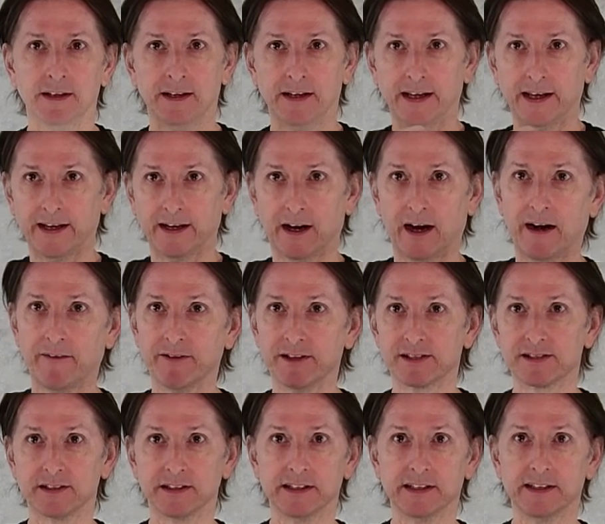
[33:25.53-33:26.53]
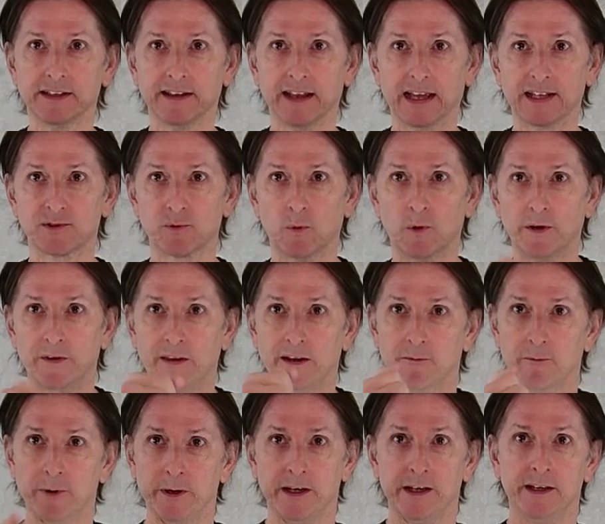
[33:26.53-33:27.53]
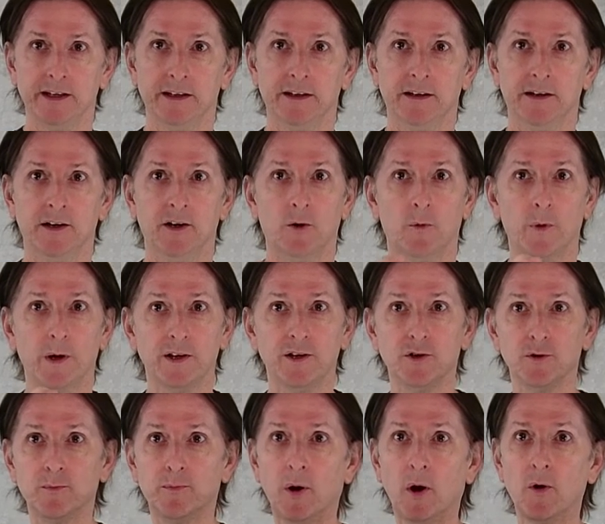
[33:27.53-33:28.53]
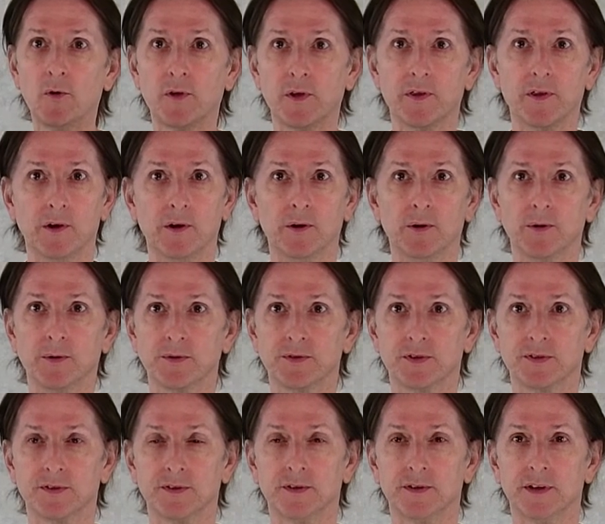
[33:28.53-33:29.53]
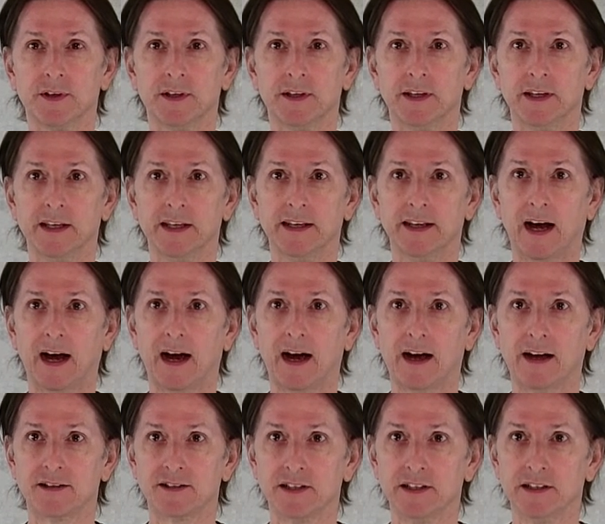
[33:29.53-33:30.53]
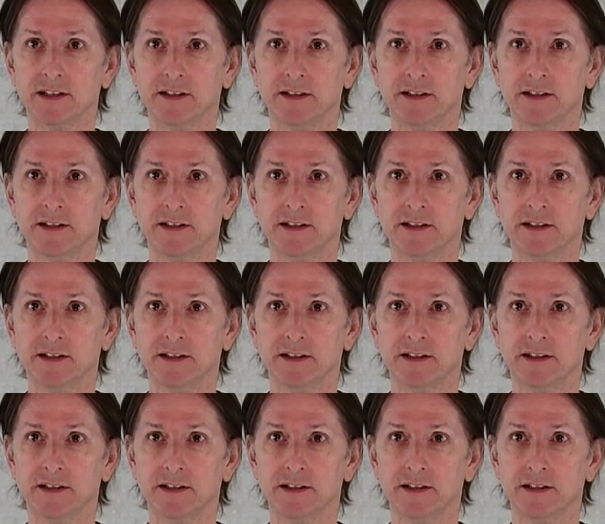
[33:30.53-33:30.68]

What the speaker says: and obviously that's one that we do both of those in Nahanchi.